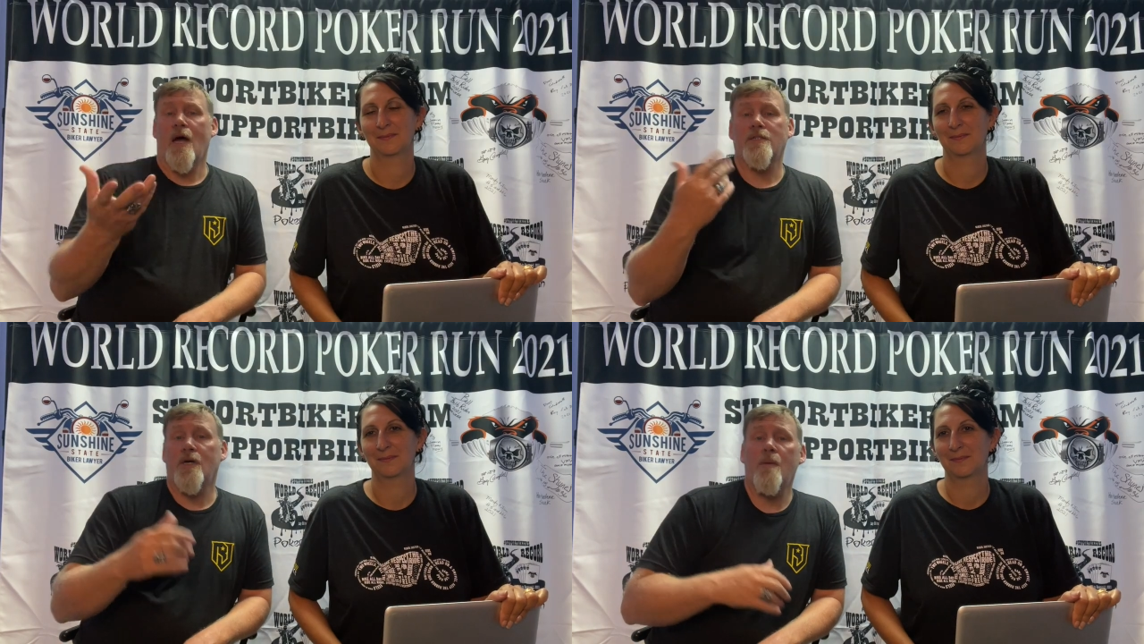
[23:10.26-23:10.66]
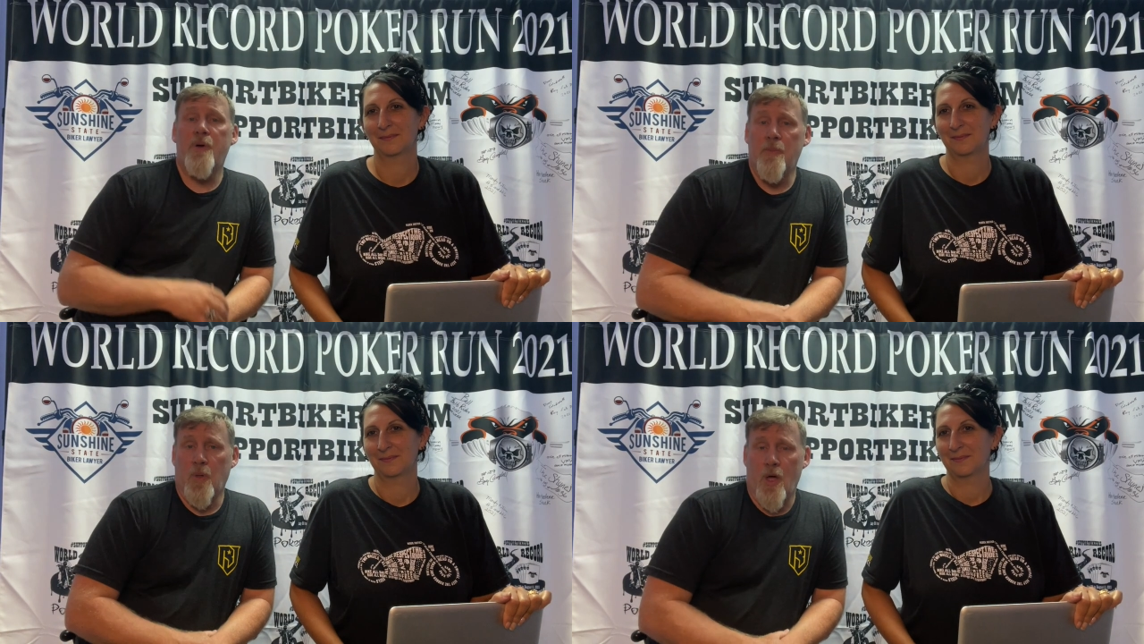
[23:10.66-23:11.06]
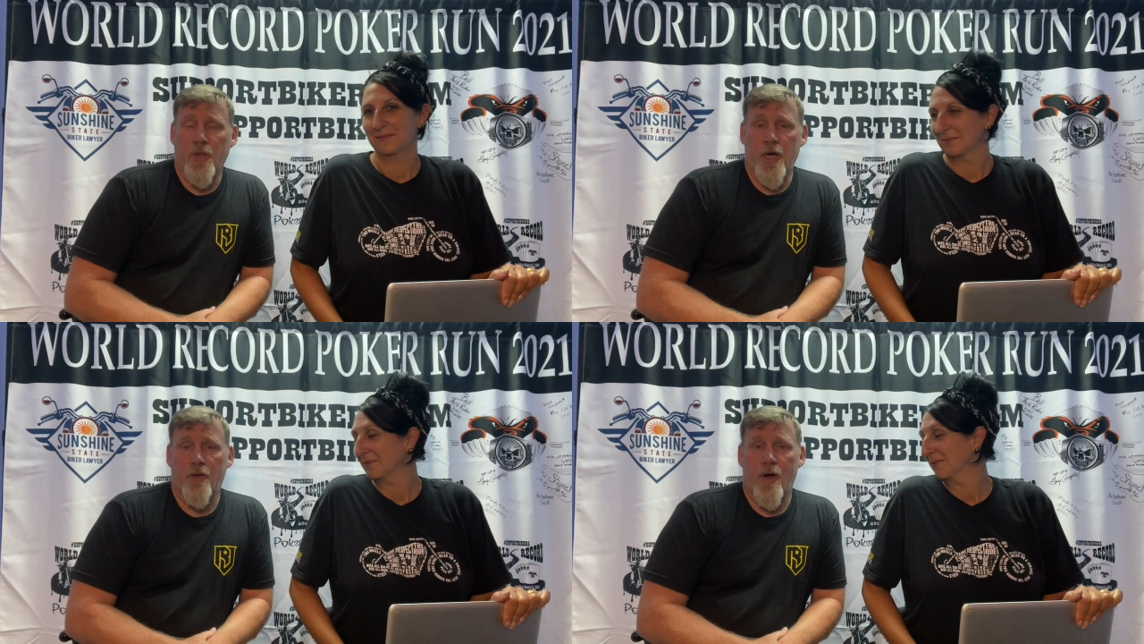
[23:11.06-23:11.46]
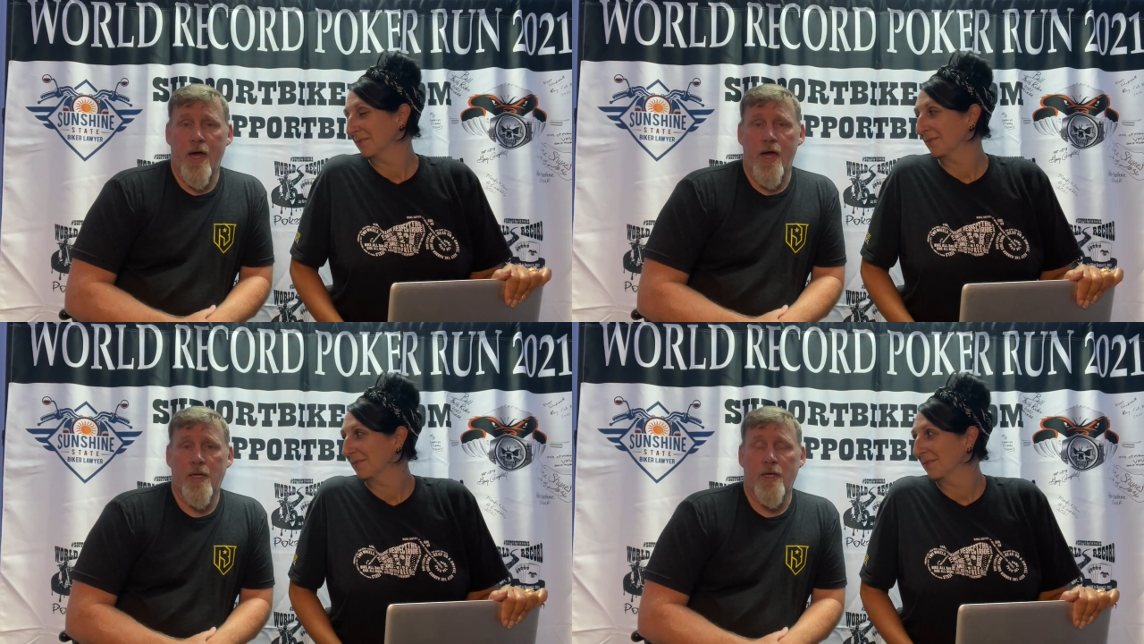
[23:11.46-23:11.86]
Speaker 1: Now, some people, on the other
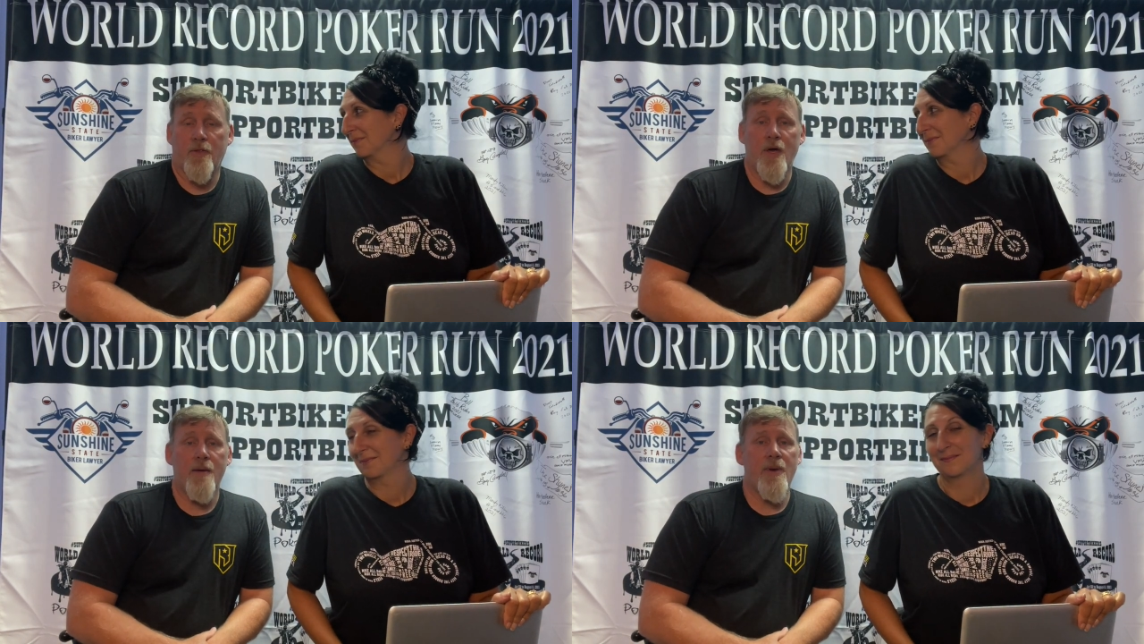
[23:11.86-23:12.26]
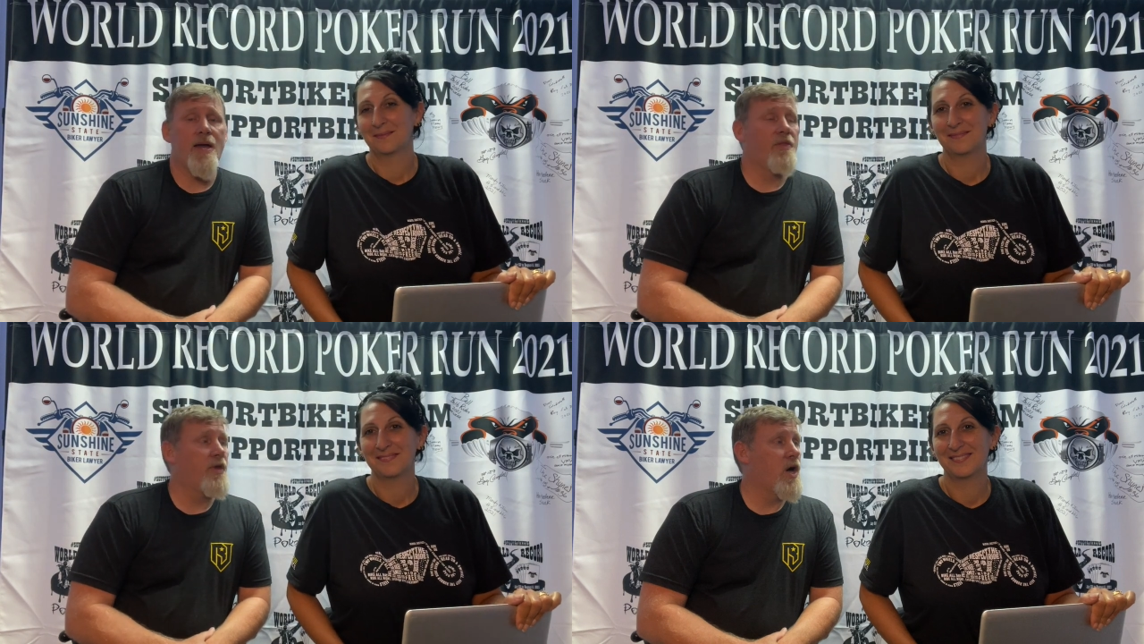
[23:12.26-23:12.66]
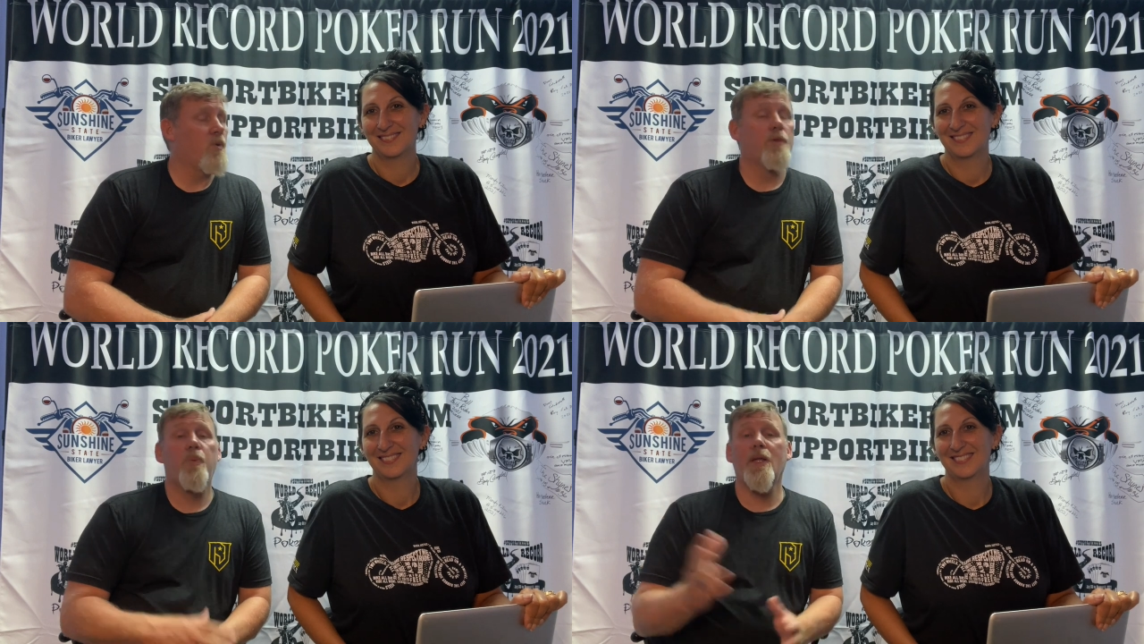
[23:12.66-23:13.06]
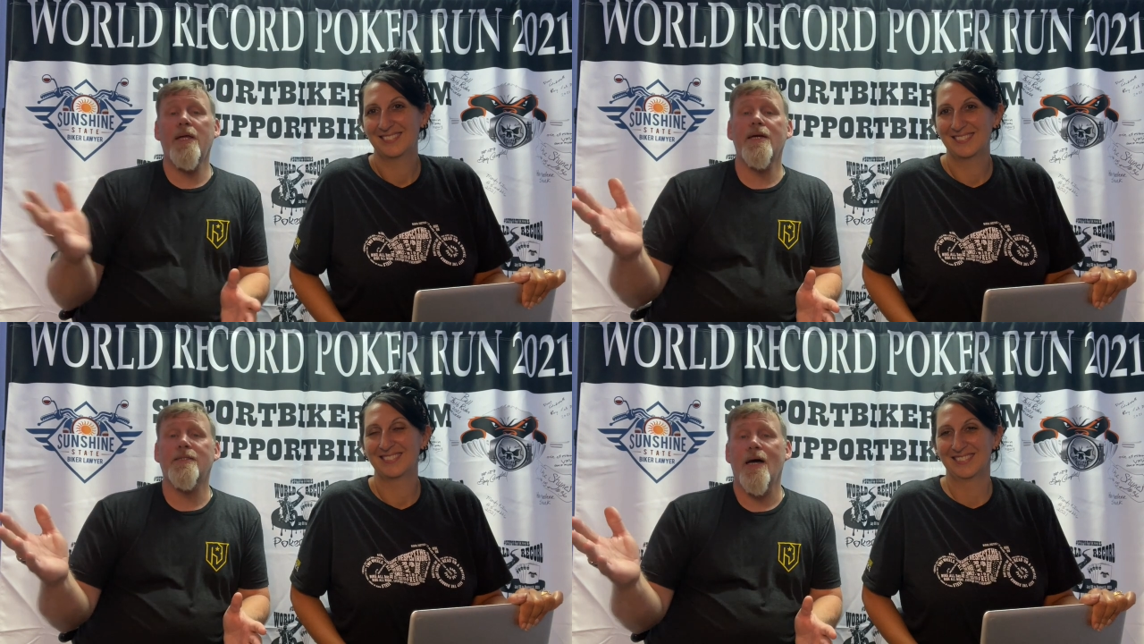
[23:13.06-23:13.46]
hand, they made it there with
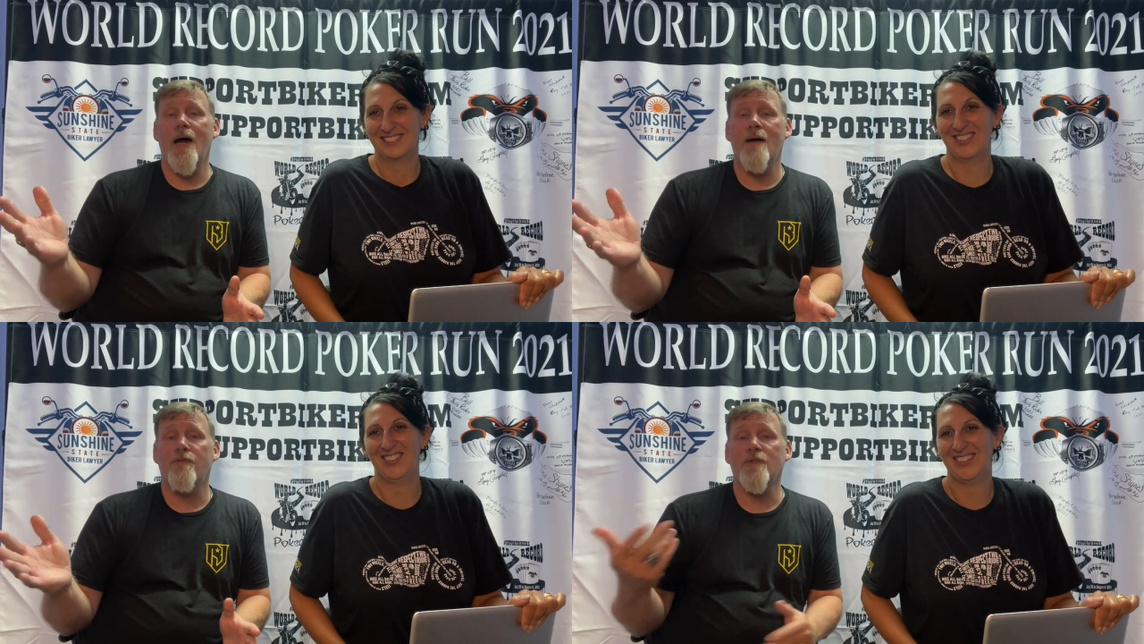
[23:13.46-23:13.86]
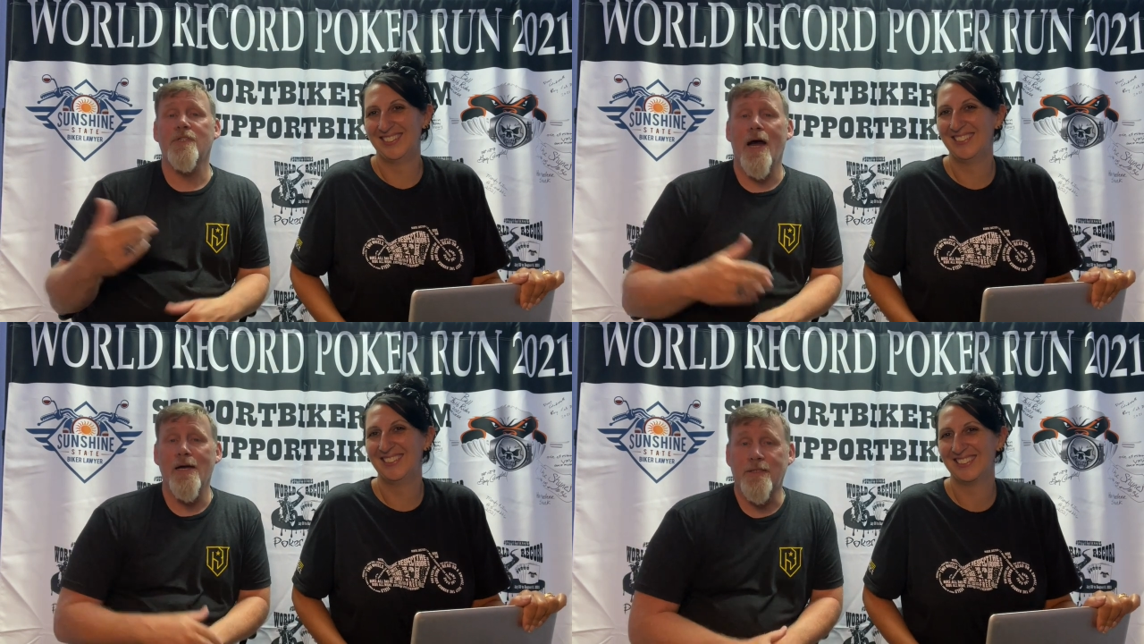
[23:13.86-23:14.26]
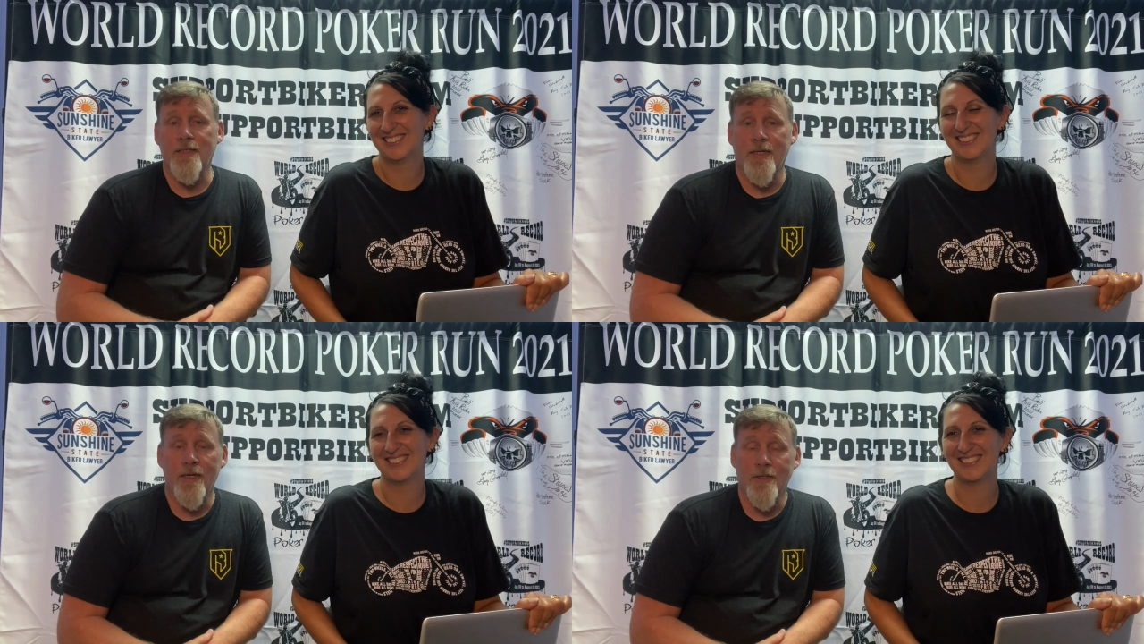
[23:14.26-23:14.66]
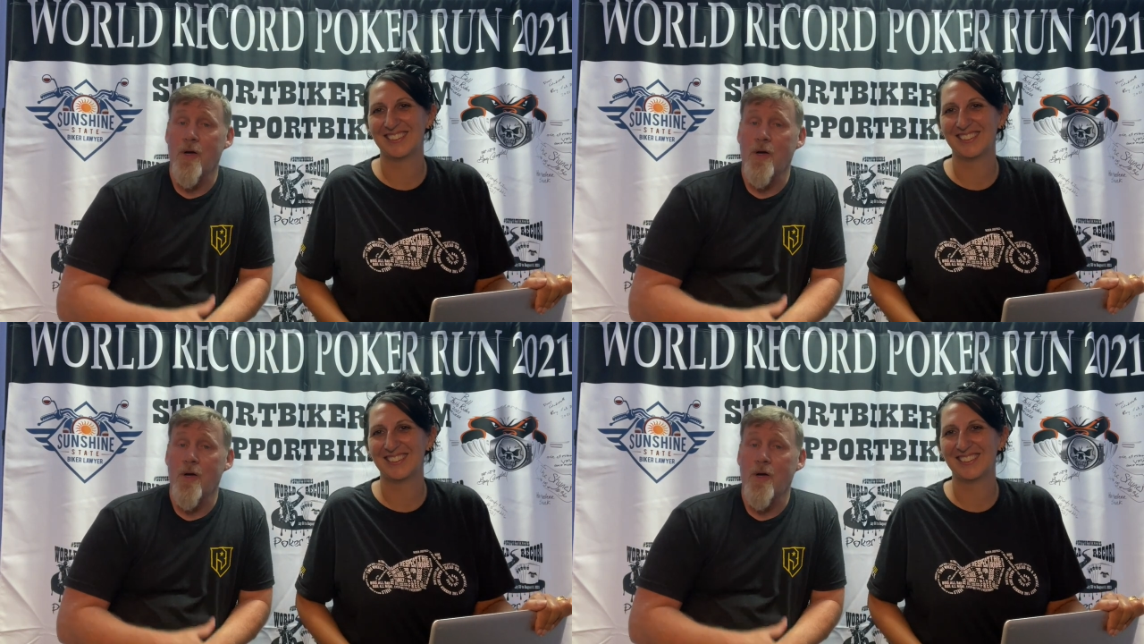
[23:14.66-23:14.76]
plenty of time for sightseeing.